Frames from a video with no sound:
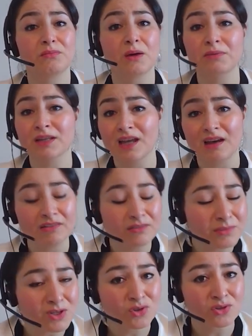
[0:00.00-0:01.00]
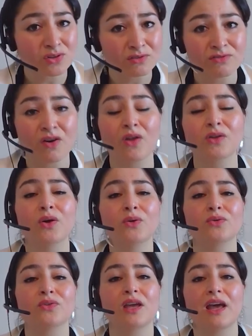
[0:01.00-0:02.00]
public health measures are
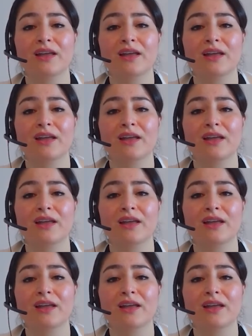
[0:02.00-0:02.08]
followed